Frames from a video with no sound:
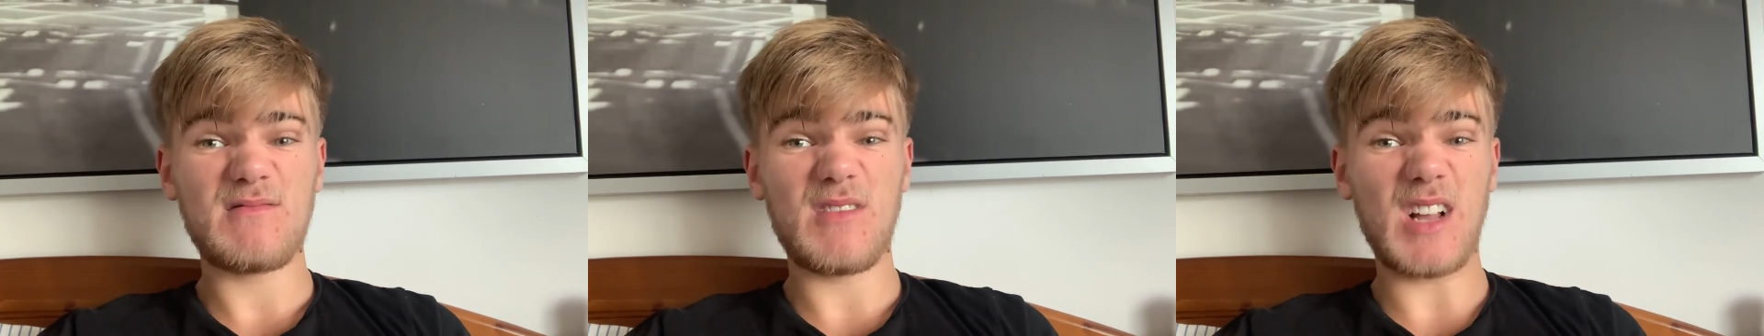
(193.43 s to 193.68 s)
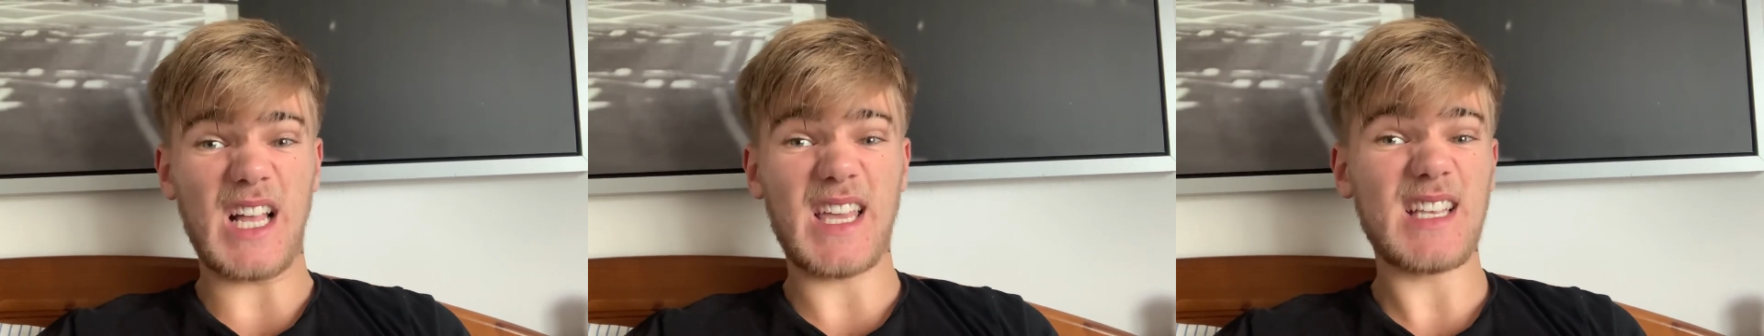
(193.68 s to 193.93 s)

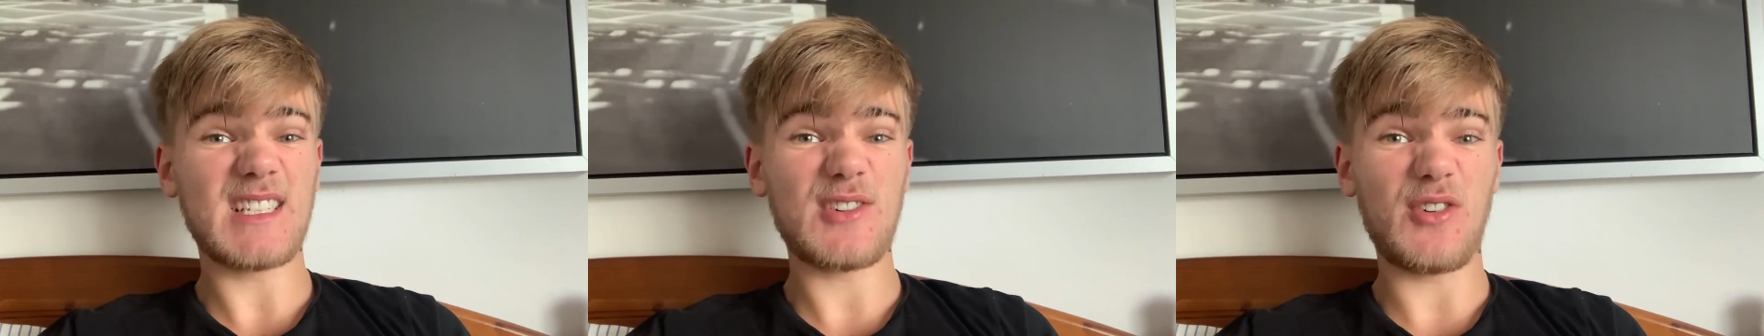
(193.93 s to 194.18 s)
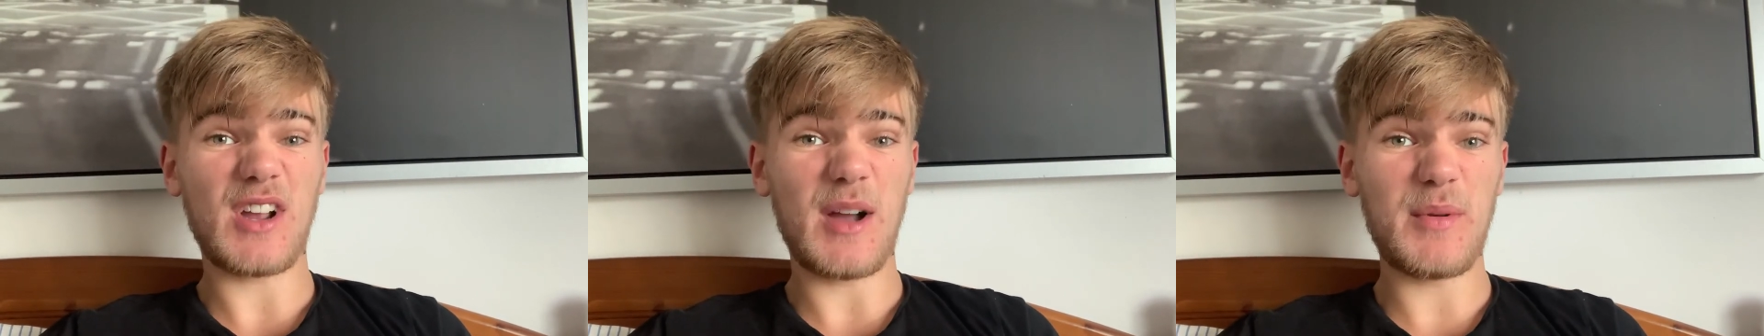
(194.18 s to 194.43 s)
I guess,
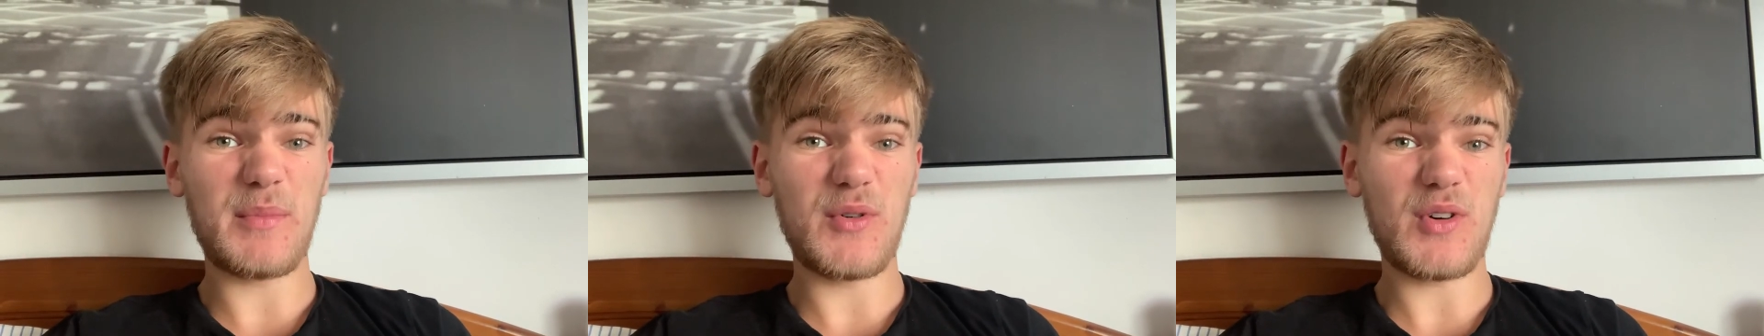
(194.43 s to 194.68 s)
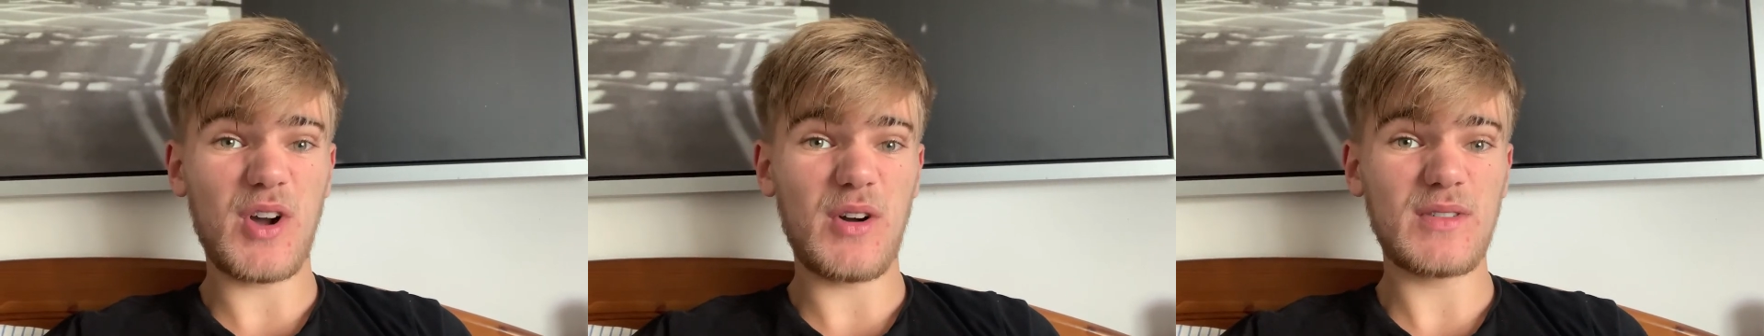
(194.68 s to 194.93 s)
score a couple
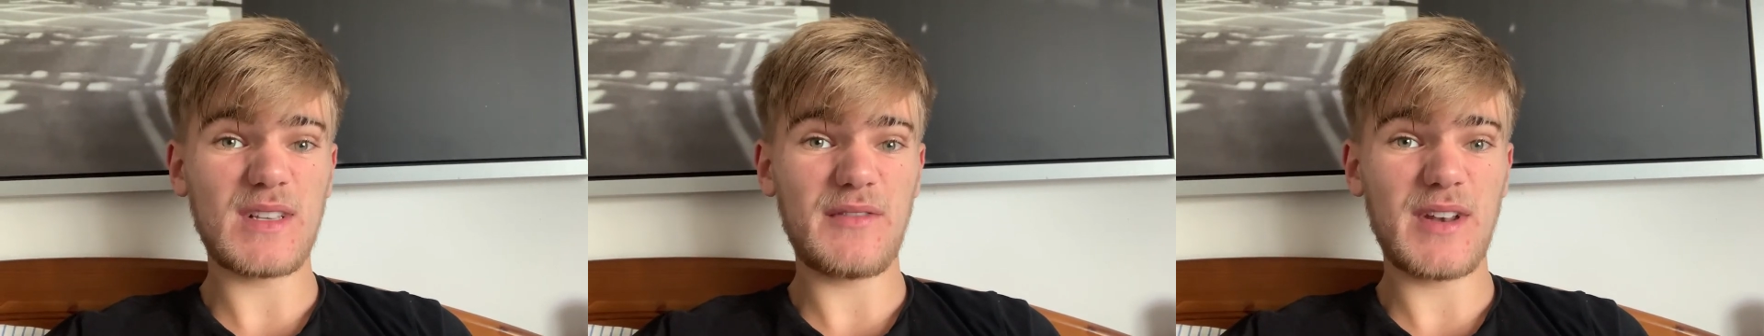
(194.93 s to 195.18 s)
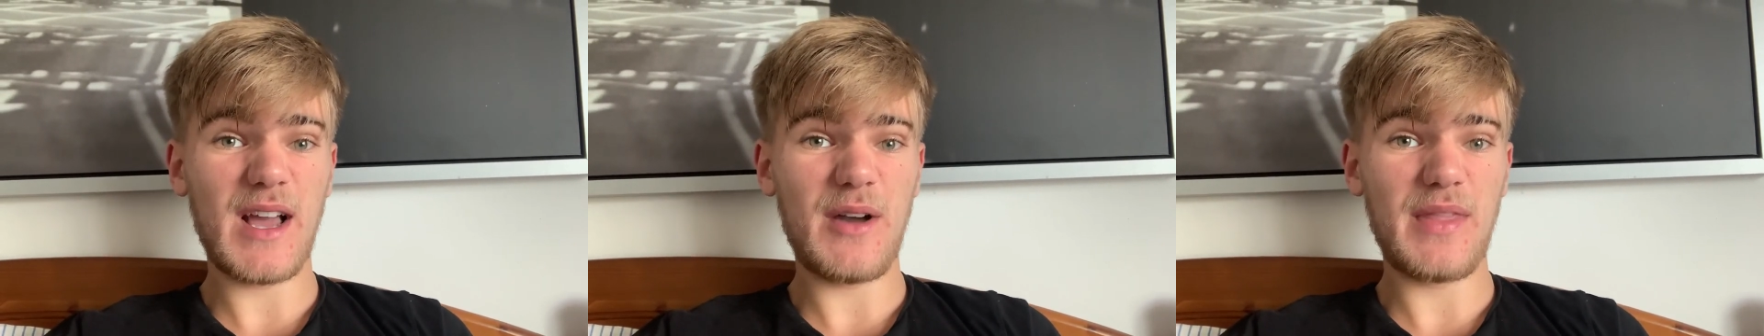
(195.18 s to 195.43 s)
more goals
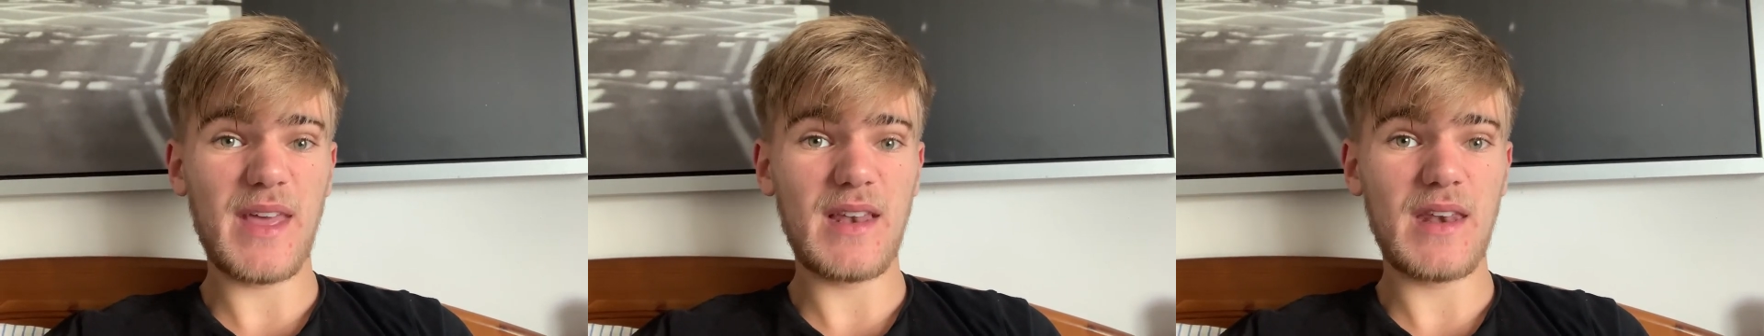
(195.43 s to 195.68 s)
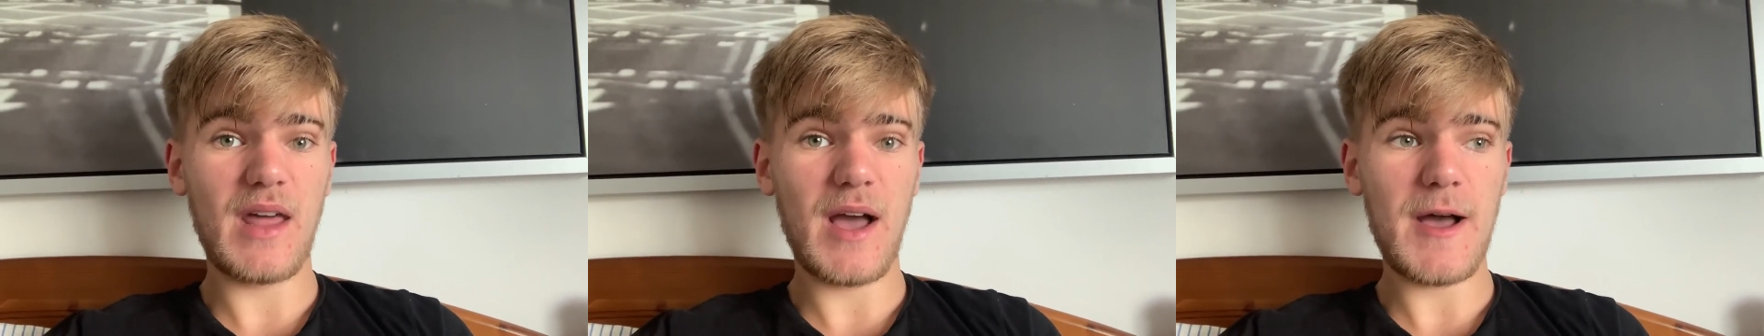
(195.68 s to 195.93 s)
every now and
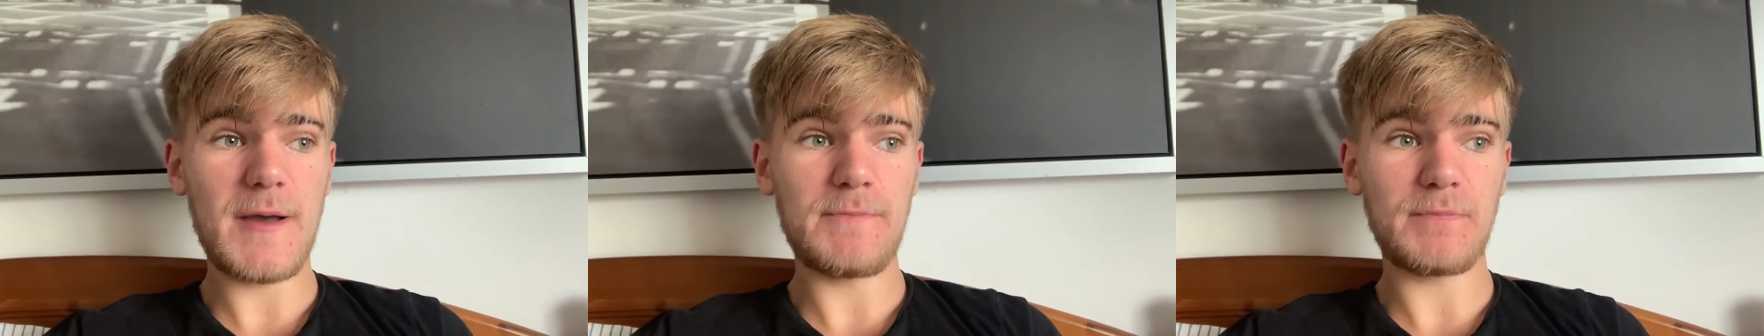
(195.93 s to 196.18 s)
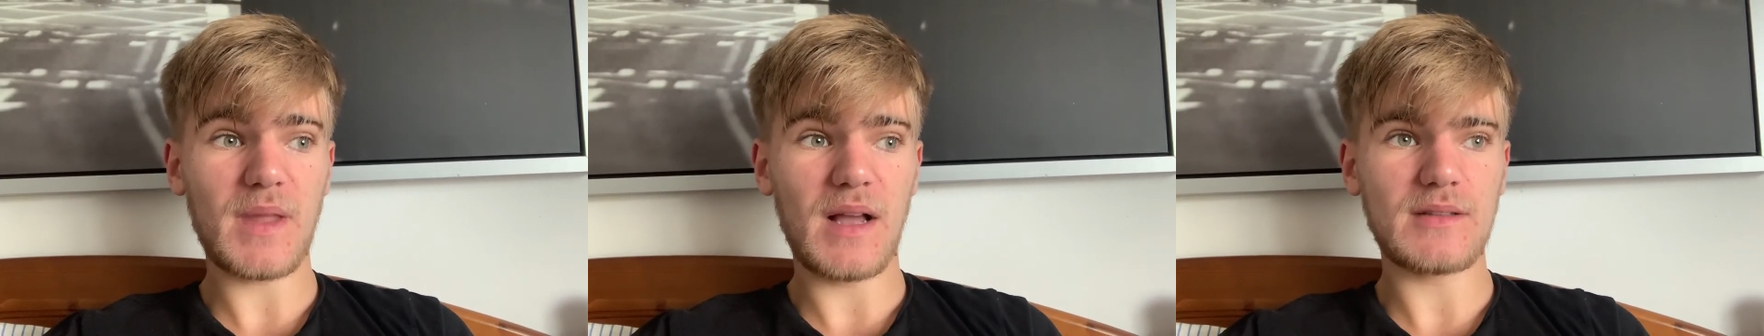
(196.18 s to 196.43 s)

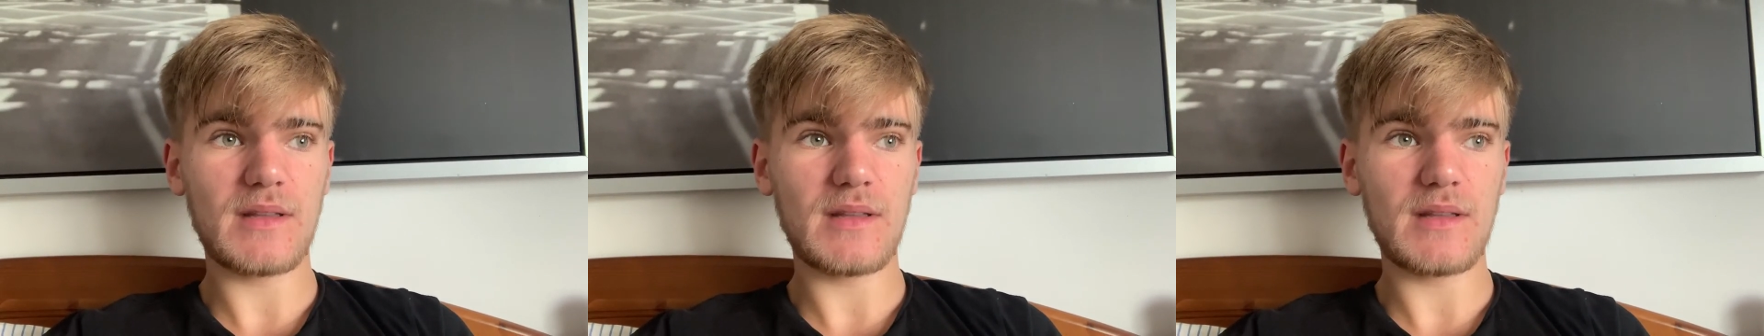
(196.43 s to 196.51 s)
then.